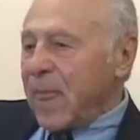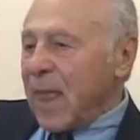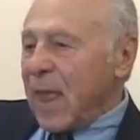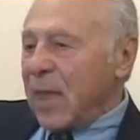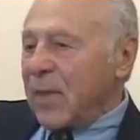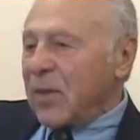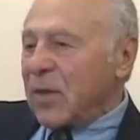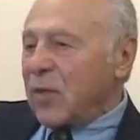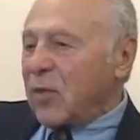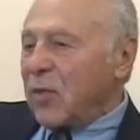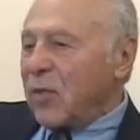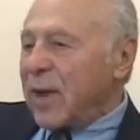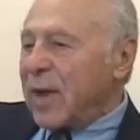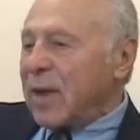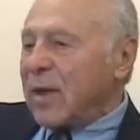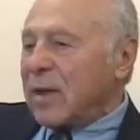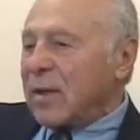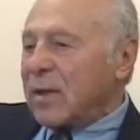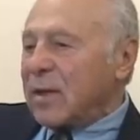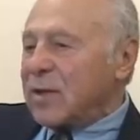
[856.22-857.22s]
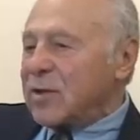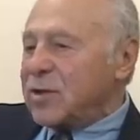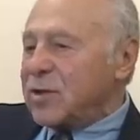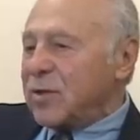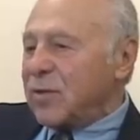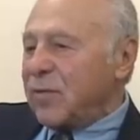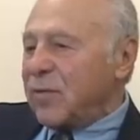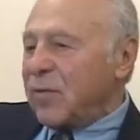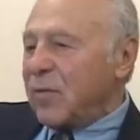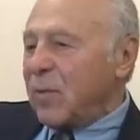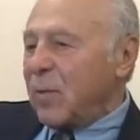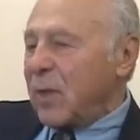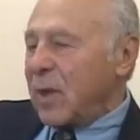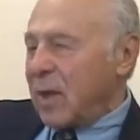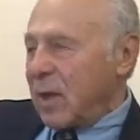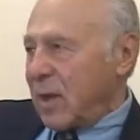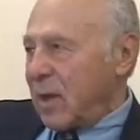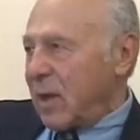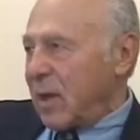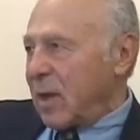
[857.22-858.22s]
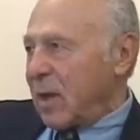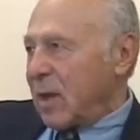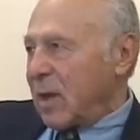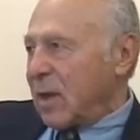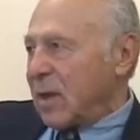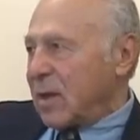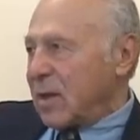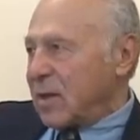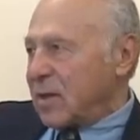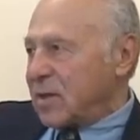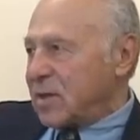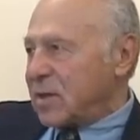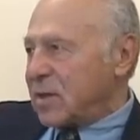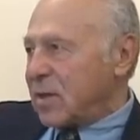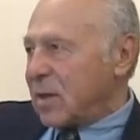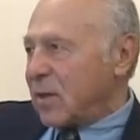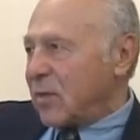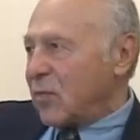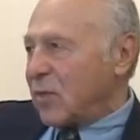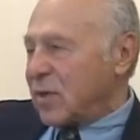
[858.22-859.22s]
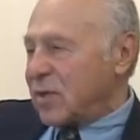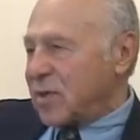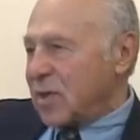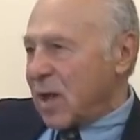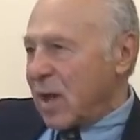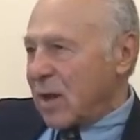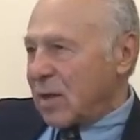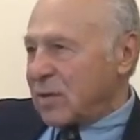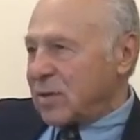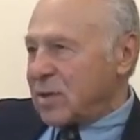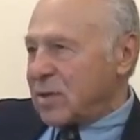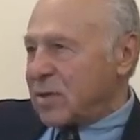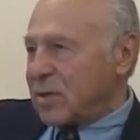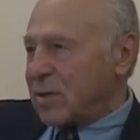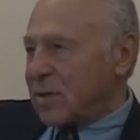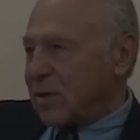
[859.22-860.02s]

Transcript: The critical issue for me is results.